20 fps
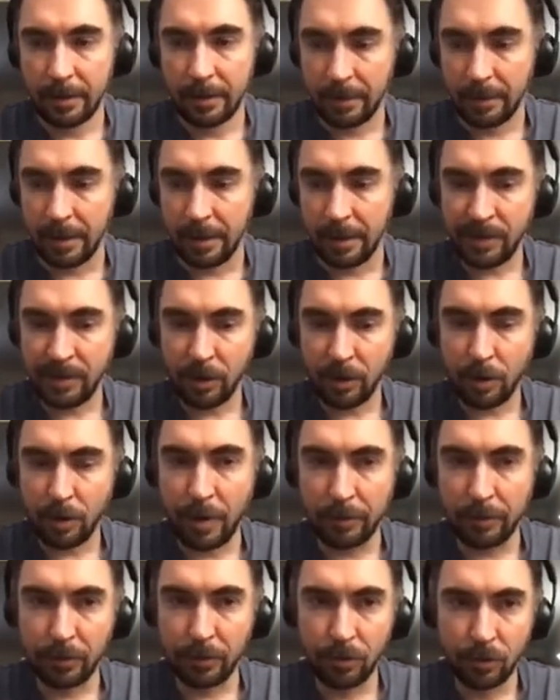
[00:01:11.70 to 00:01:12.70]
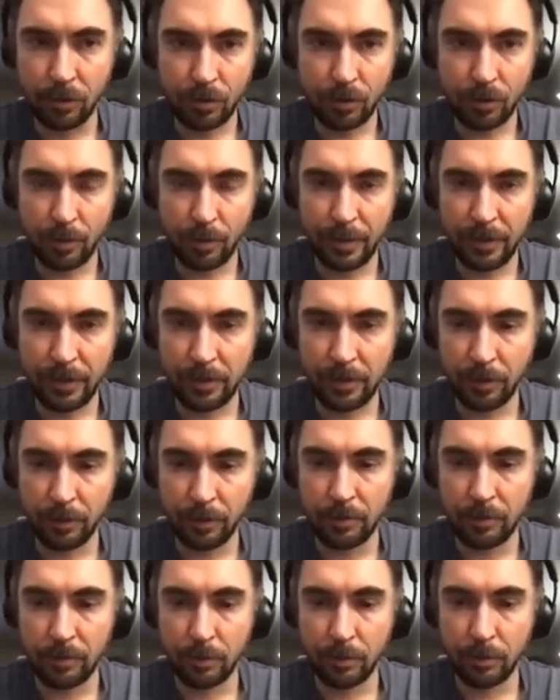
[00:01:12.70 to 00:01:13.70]
Let's talk about the usual
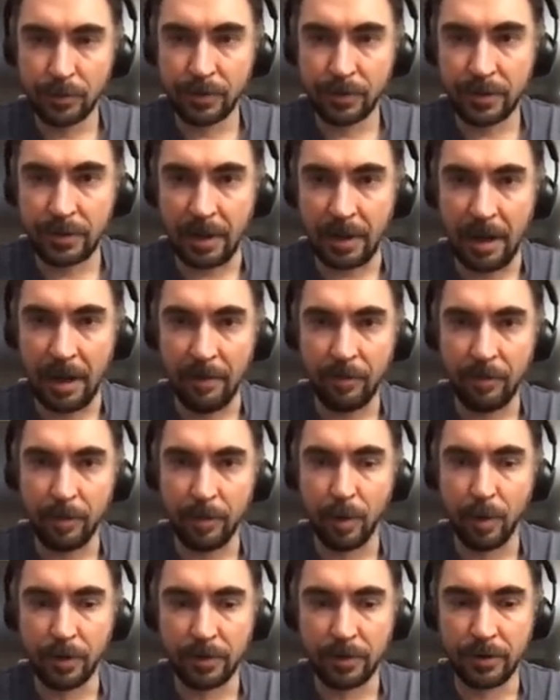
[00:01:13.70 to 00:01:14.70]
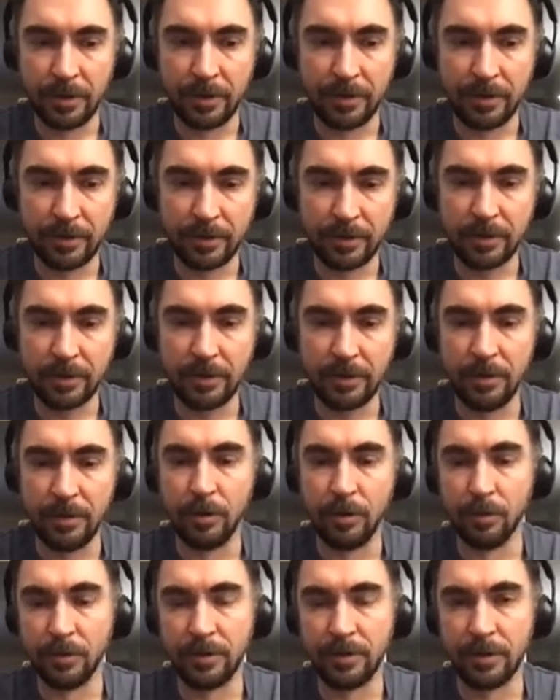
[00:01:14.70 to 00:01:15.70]
Bitcoin tools everybody's
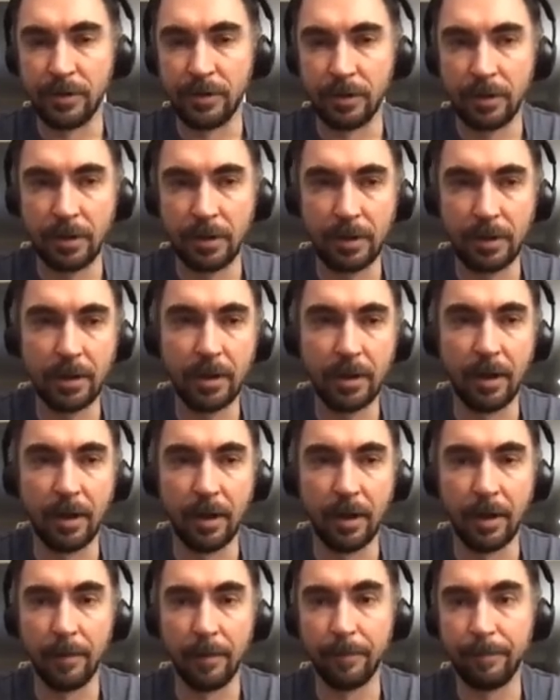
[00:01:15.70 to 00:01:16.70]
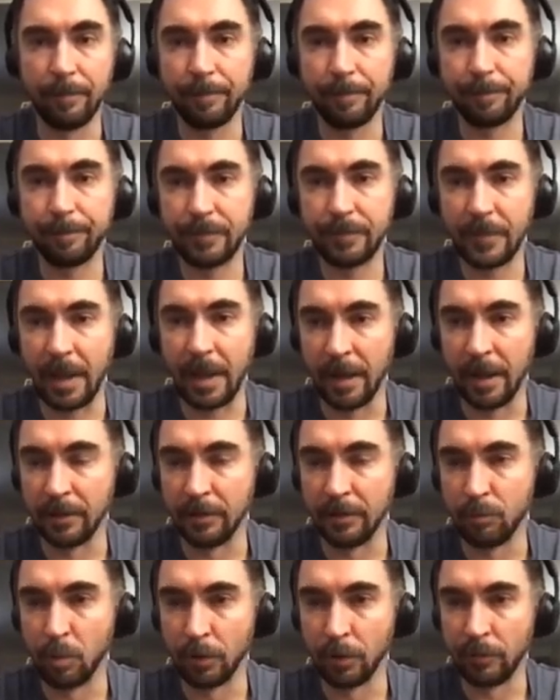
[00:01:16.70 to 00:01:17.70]
using and
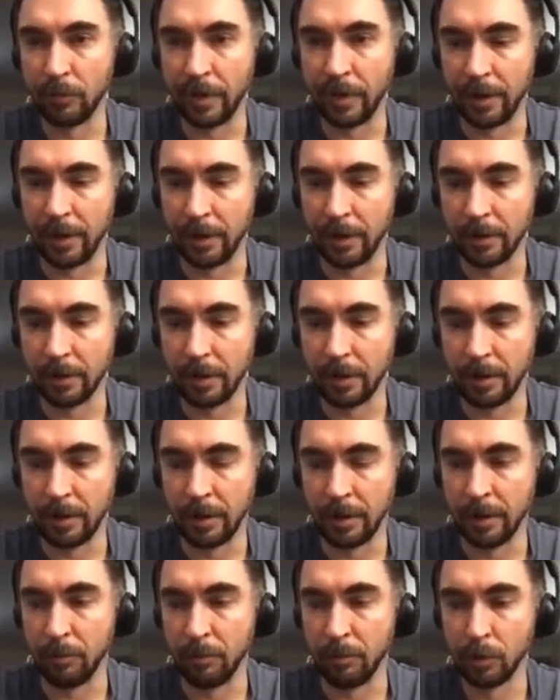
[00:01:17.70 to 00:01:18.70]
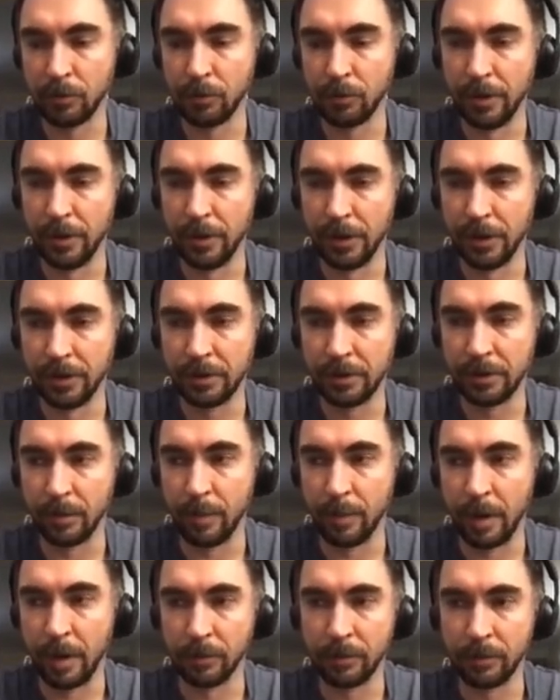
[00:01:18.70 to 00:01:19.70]
what you leak
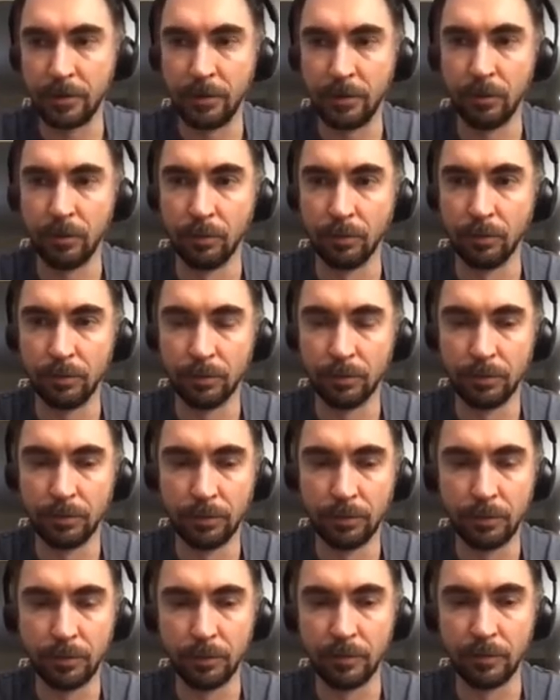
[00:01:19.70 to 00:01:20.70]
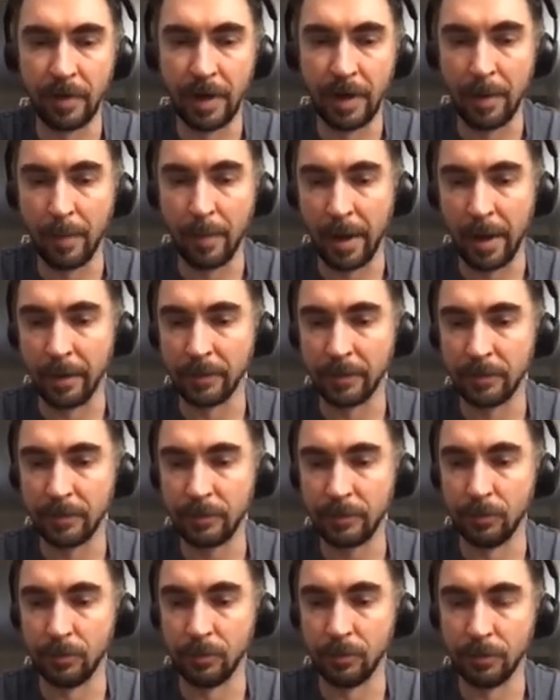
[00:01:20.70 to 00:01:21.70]
about you to them and
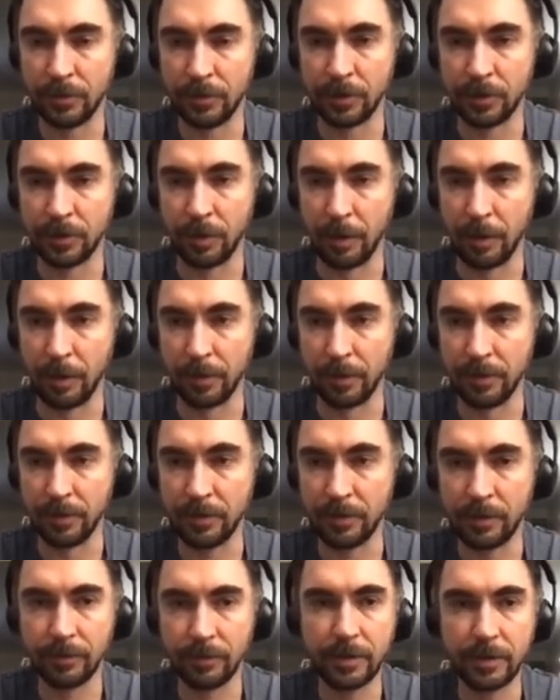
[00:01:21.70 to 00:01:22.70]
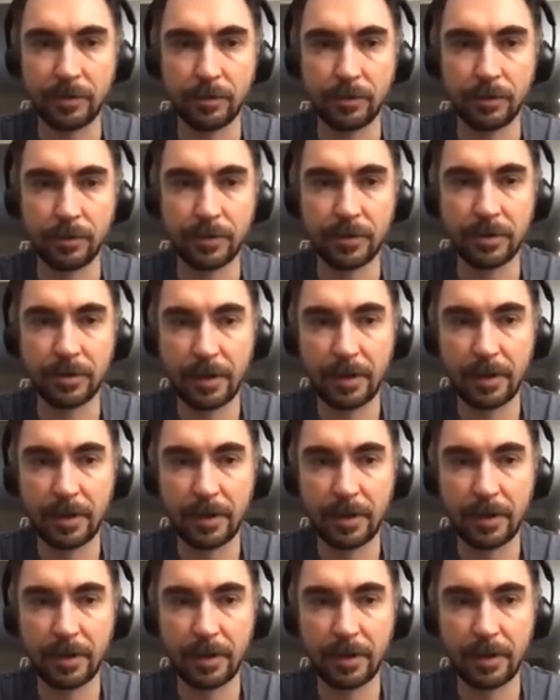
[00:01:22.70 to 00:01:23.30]
to surroundings of these tools.